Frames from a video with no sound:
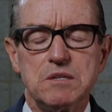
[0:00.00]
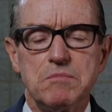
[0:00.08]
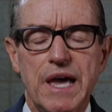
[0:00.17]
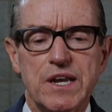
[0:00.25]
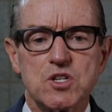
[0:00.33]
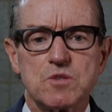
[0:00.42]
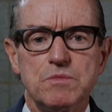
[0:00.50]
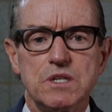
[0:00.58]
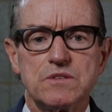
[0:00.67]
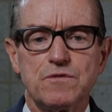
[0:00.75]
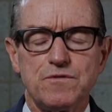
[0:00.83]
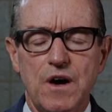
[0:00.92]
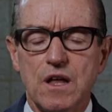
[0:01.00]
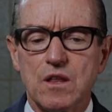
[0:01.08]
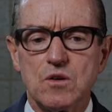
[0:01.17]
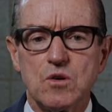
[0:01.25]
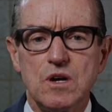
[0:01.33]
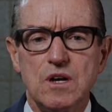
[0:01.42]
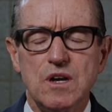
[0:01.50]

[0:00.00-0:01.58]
management follow,